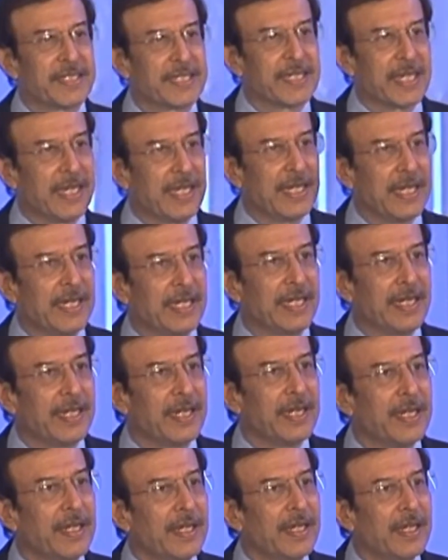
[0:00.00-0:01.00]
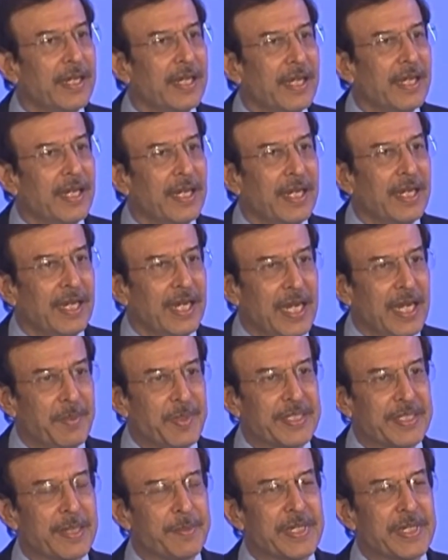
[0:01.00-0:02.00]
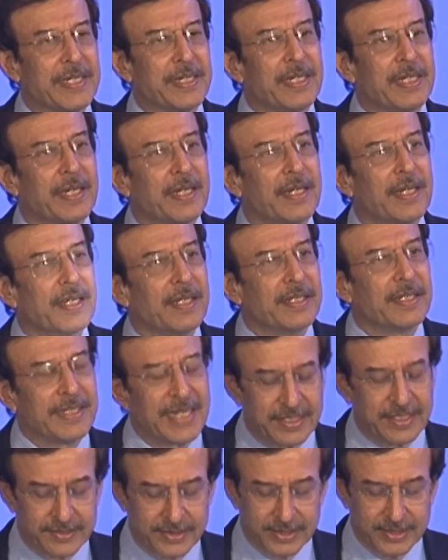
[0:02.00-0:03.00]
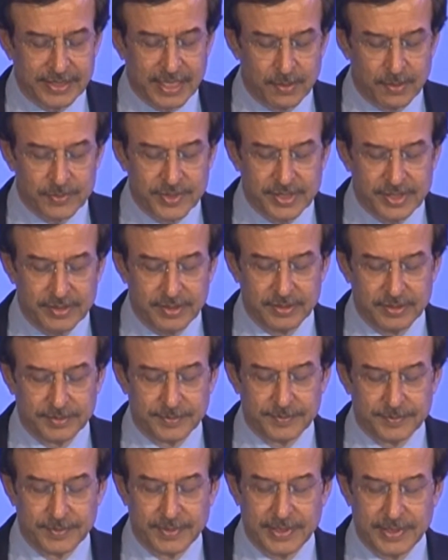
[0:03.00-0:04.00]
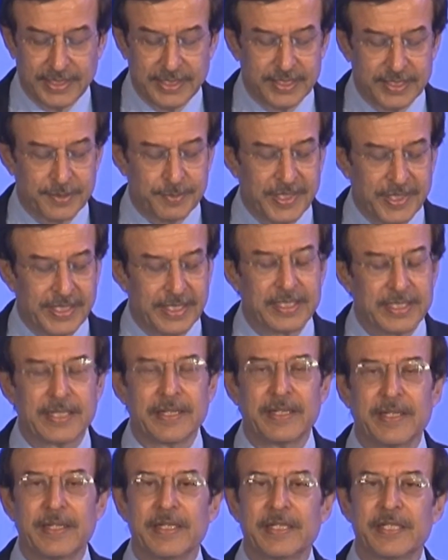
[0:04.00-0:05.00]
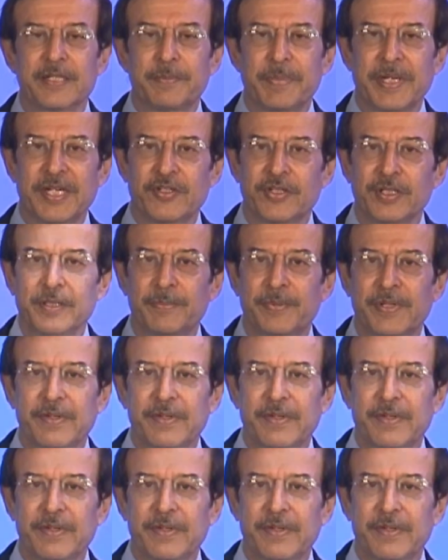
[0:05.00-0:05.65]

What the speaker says: and CII MSME National Council, it's my special